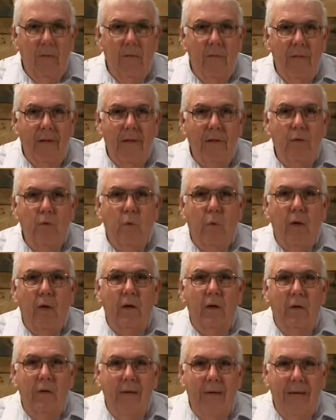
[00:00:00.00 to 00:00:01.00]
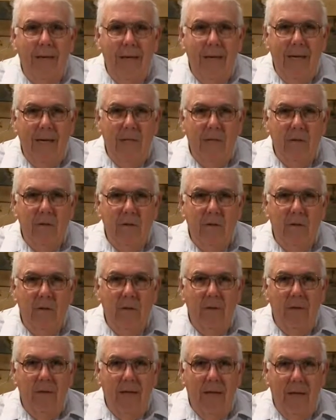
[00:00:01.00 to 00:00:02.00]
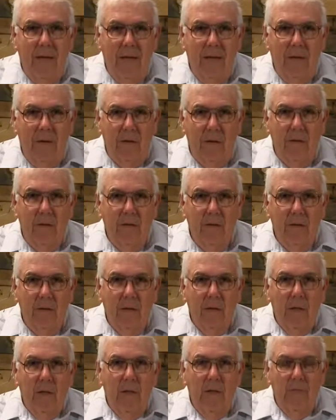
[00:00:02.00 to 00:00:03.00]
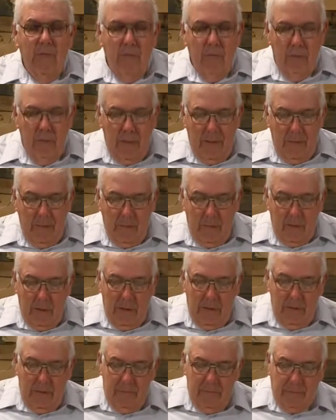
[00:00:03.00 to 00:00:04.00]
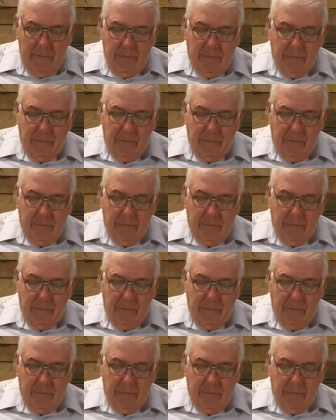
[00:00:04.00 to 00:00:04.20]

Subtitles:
That's what creates the anger. If you remember,